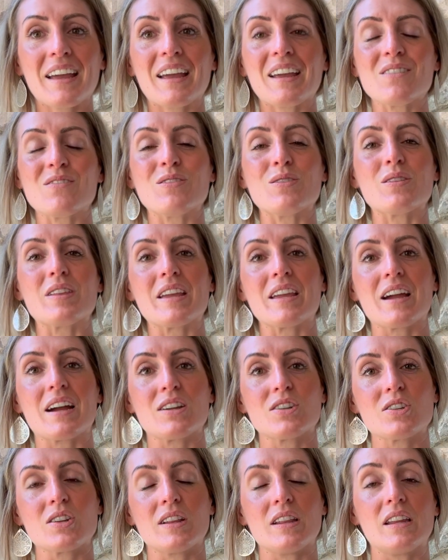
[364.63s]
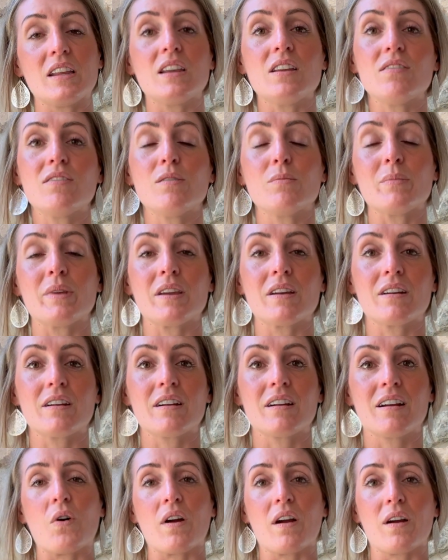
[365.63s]
If you think I should leave the
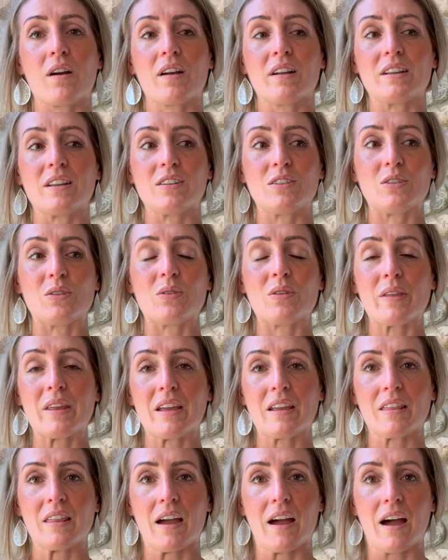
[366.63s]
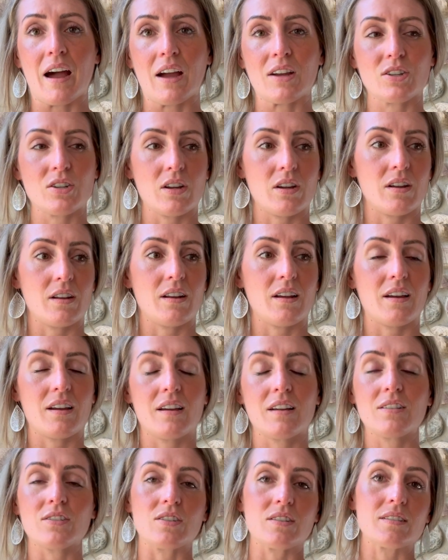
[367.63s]
mirror, or do you think that I should
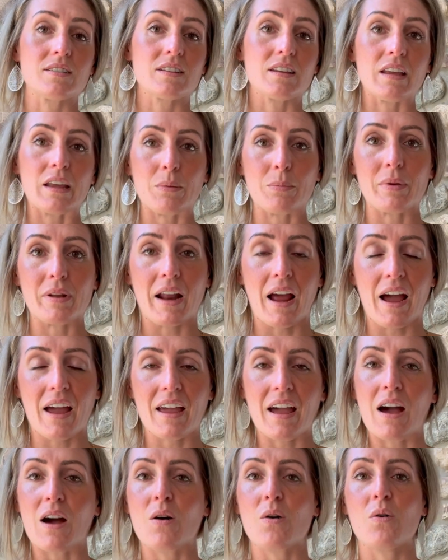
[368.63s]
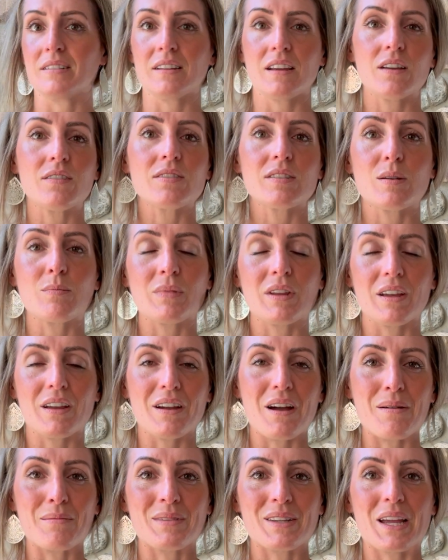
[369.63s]
just keep an eye out? If something
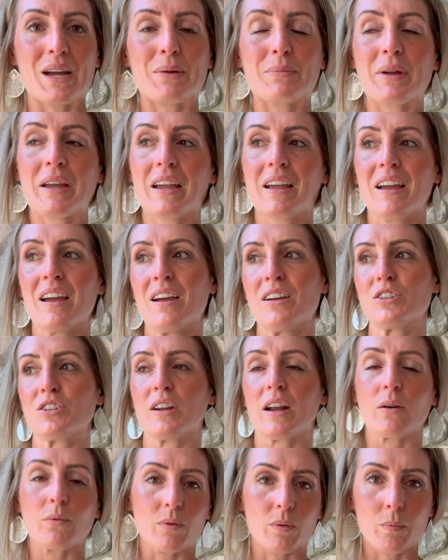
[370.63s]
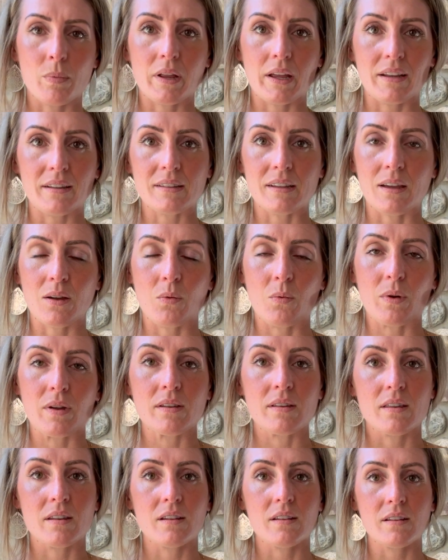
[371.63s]
comes up, should I replace it
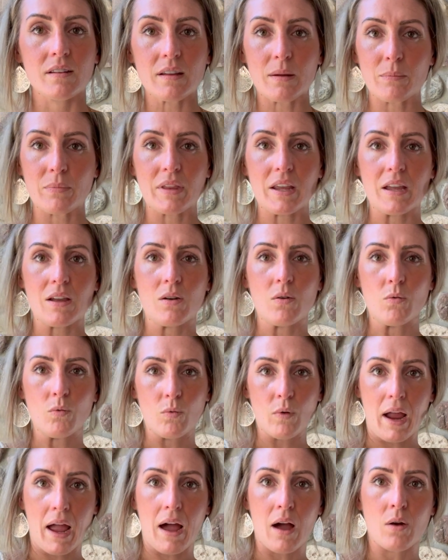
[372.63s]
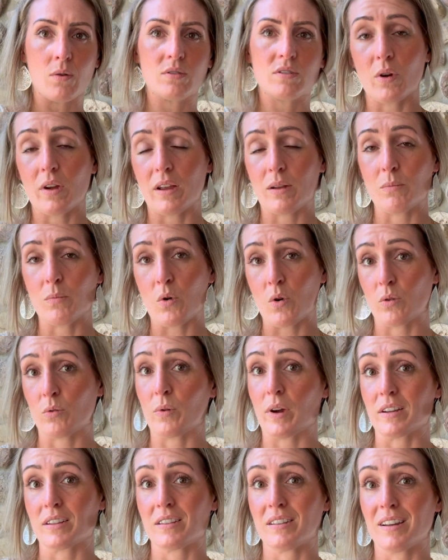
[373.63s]
with something round and more
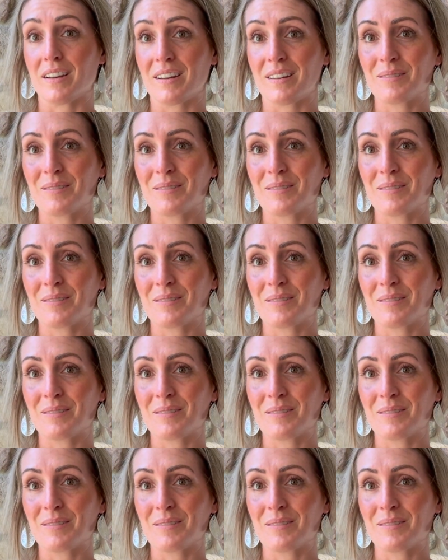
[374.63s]
rustic?